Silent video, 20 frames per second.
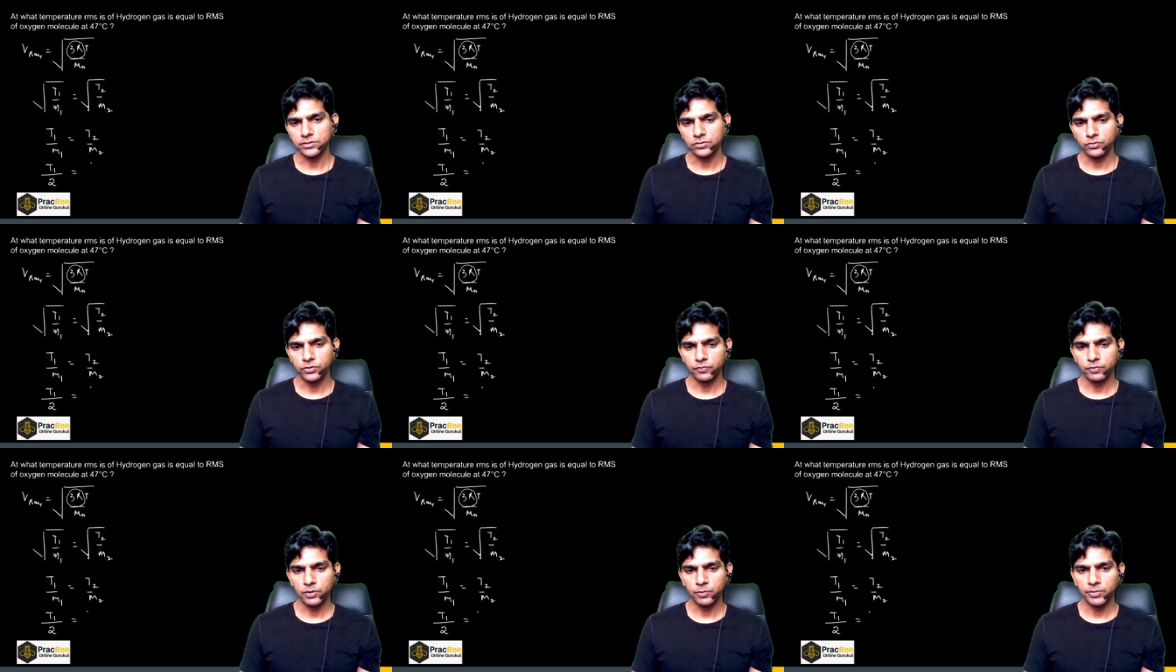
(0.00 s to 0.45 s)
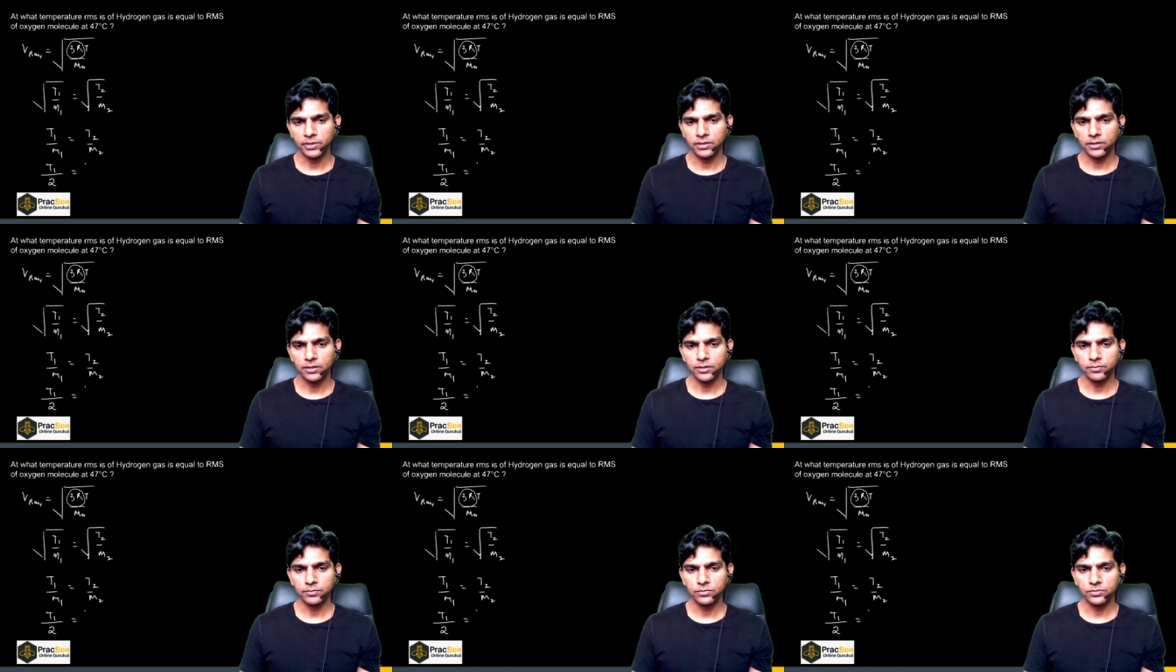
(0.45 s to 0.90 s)
so it will
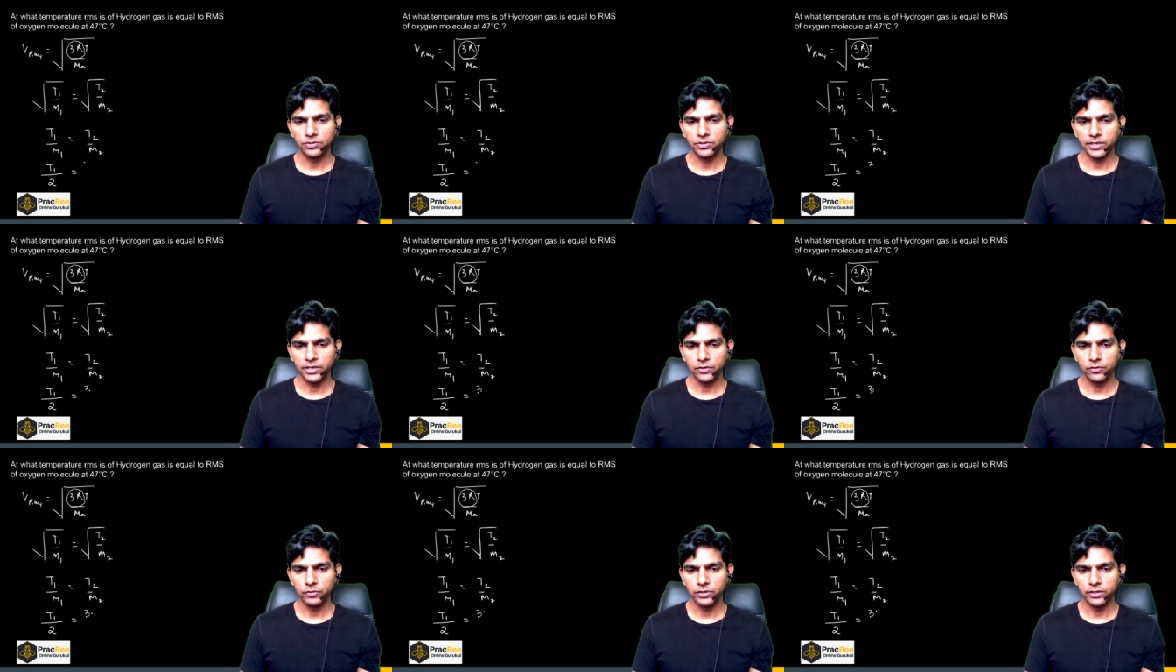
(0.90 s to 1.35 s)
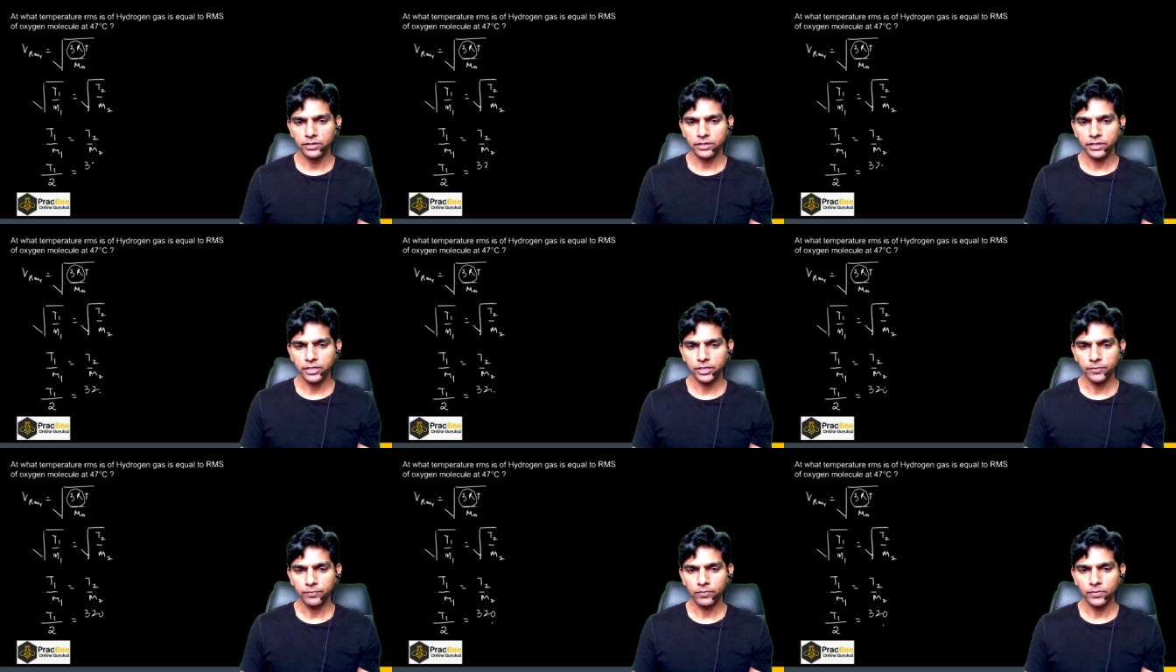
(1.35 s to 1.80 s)
become
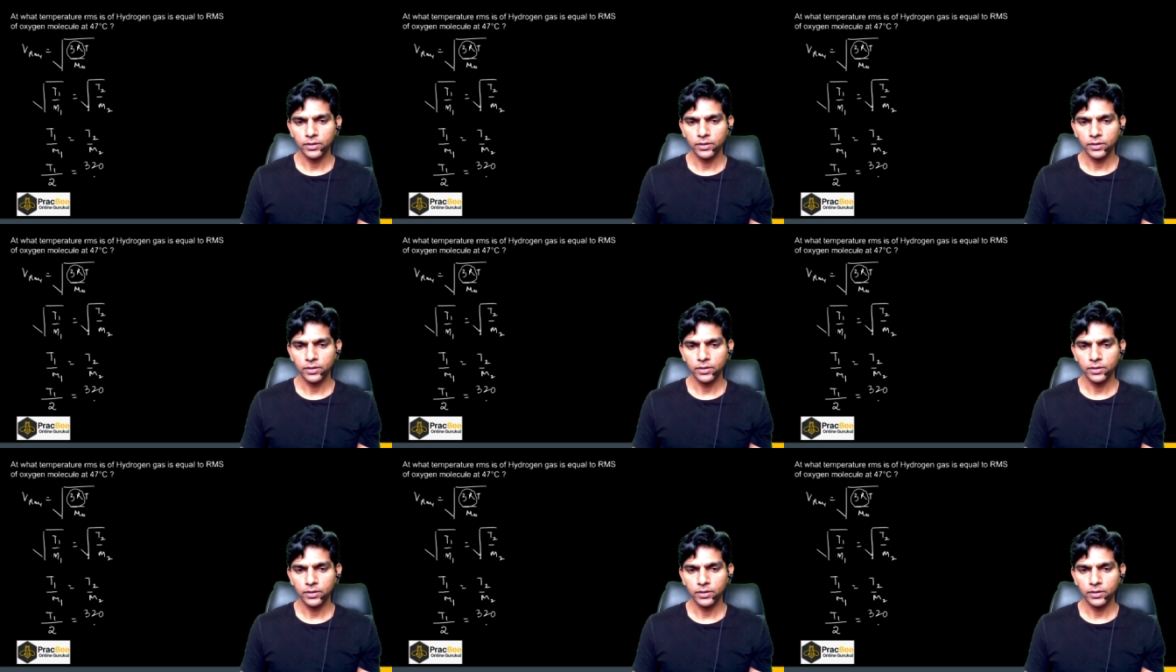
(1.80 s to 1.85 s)
320